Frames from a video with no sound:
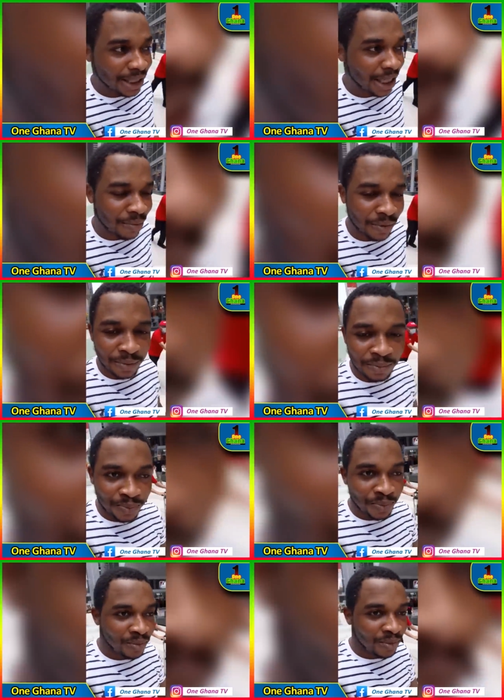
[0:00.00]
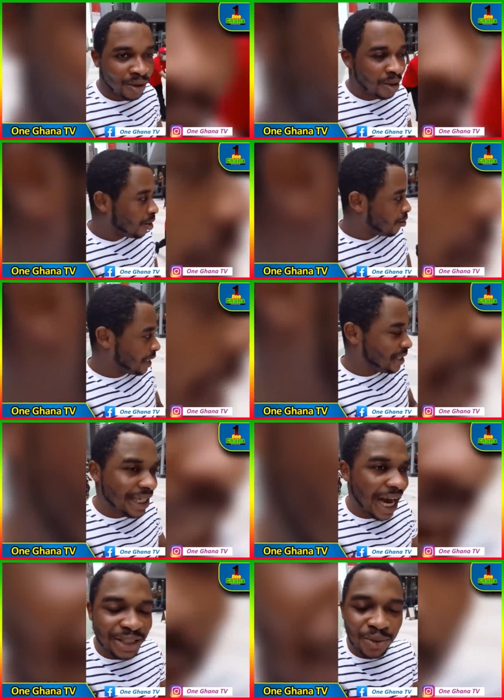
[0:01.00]
in them.
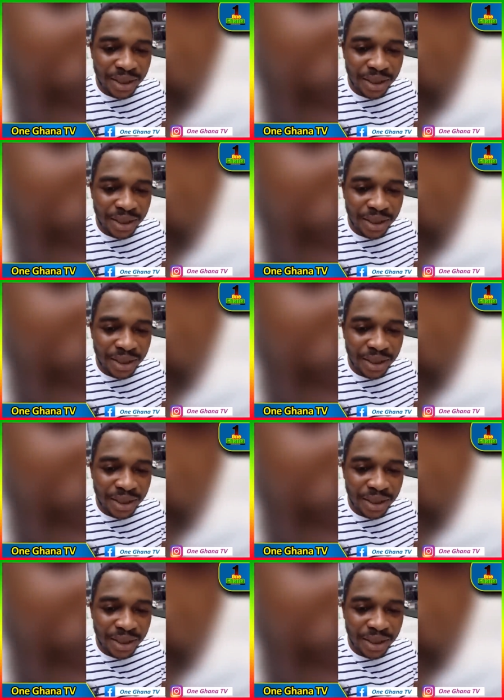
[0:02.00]
This is